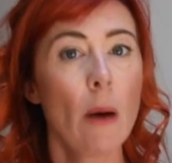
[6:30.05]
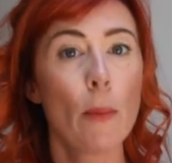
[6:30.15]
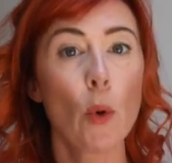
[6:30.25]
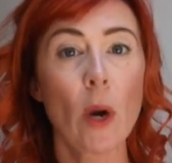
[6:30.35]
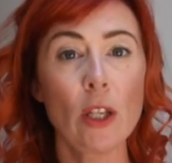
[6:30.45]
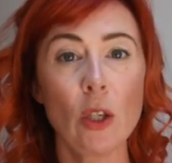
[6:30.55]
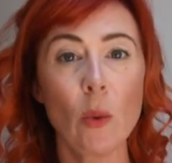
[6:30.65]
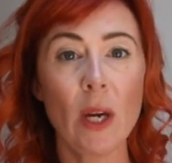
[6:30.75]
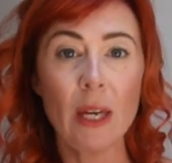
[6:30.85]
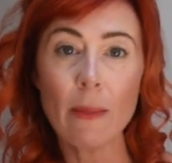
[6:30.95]
but when
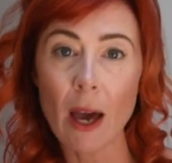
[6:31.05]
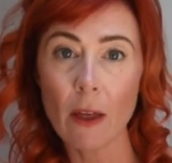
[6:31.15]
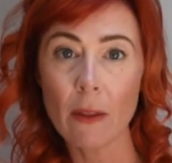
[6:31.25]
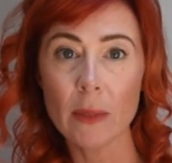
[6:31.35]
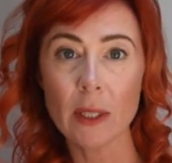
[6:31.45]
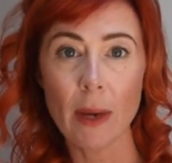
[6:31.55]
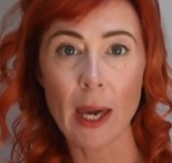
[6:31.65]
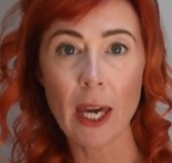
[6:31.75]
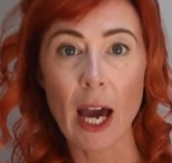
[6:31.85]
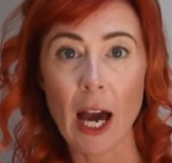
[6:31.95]
you email them to
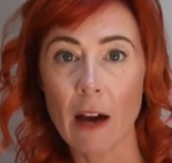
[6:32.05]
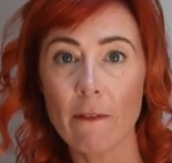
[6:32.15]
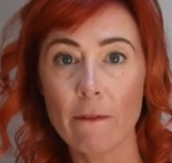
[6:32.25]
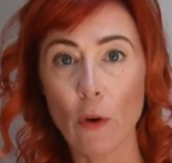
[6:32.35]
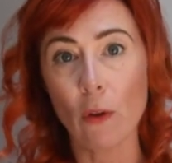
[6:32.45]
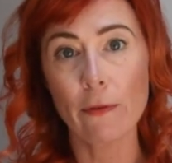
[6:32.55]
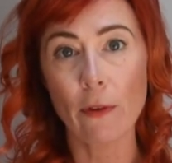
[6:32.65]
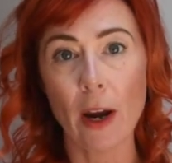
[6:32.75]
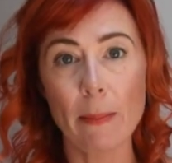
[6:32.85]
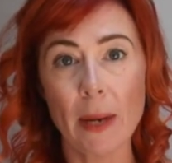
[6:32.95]
me at
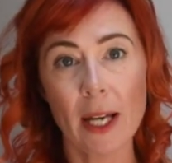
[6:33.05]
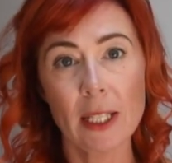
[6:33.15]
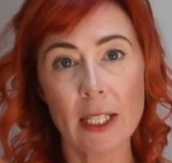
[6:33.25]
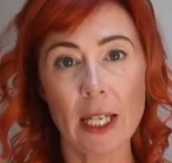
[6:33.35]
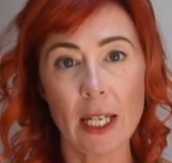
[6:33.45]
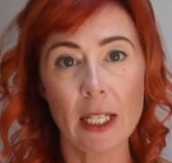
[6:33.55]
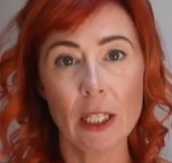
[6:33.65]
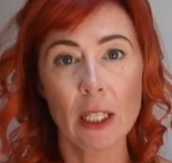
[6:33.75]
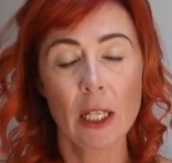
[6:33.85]
fullframe19